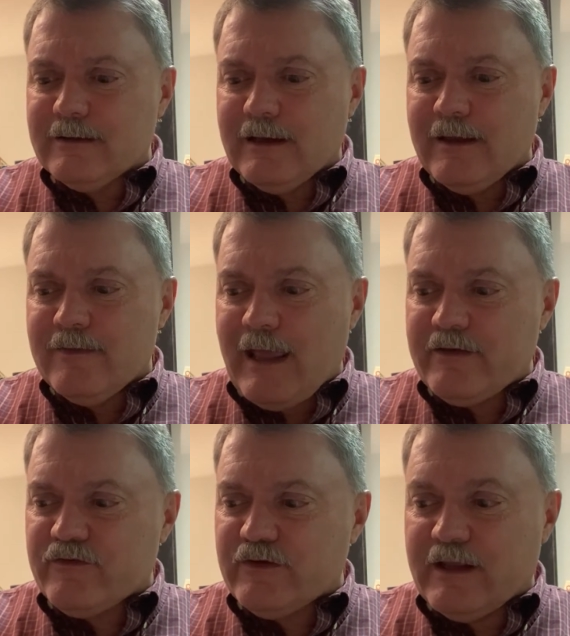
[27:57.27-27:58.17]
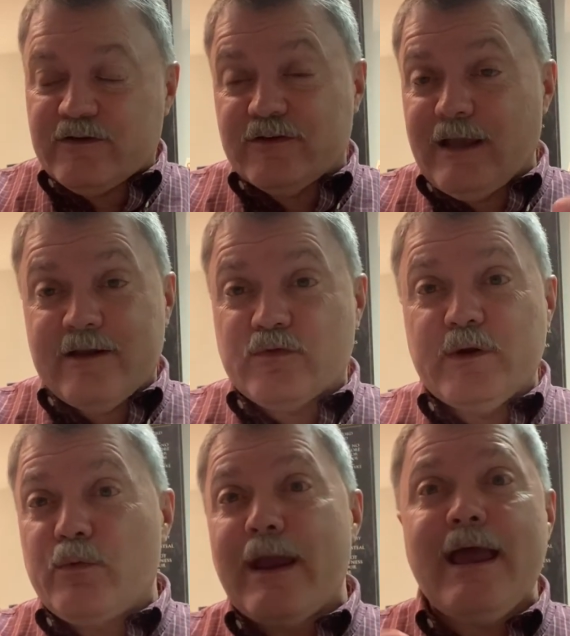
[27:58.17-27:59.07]
that's as
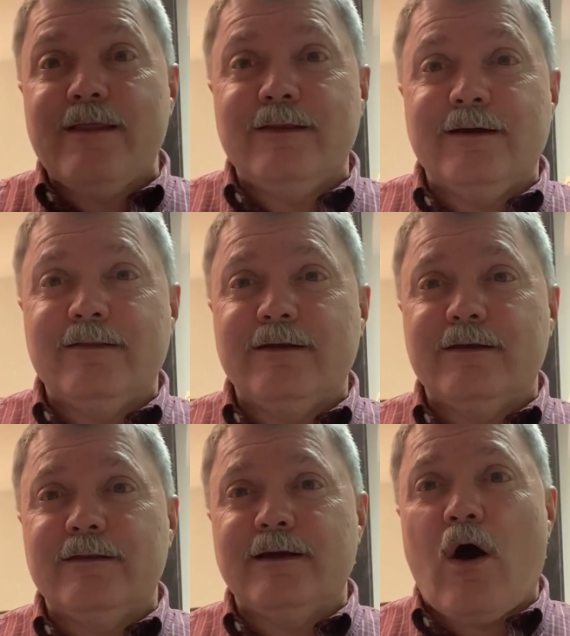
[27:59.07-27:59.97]
we read, the